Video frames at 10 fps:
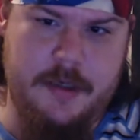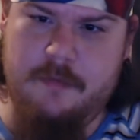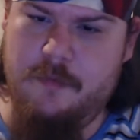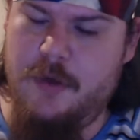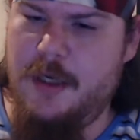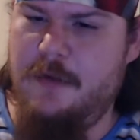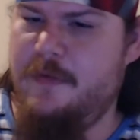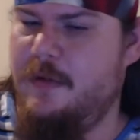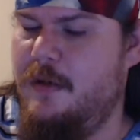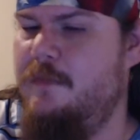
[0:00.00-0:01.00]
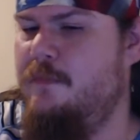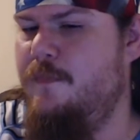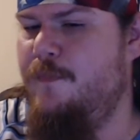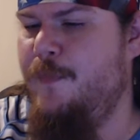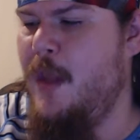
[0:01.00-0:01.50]
whatever.
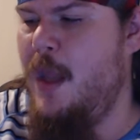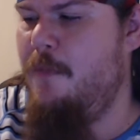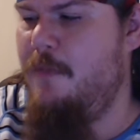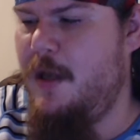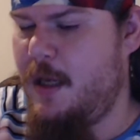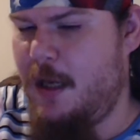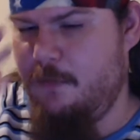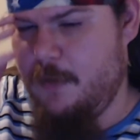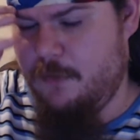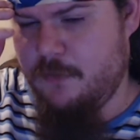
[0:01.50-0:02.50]
But I will rate